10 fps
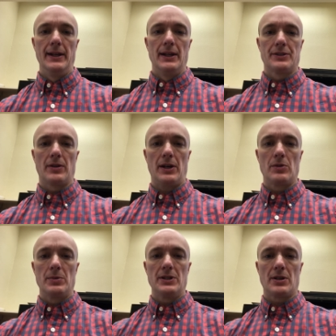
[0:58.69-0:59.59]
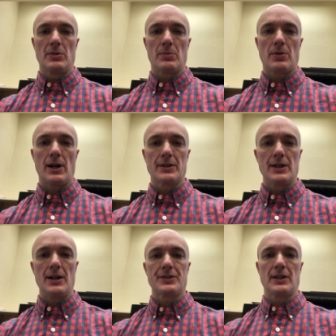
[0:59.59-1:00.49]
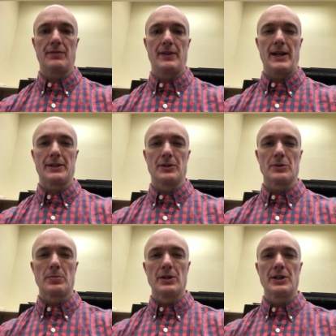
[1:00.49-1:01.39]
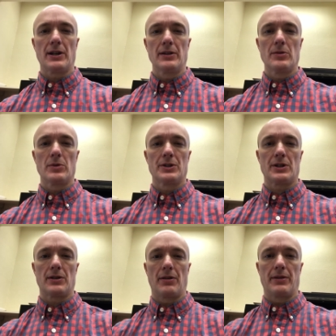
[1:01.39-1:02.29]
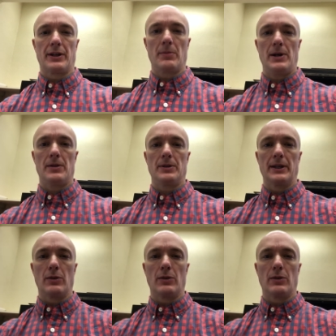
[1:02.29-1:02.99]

So that would be some of the prognostic factors, particularly when we start to think about like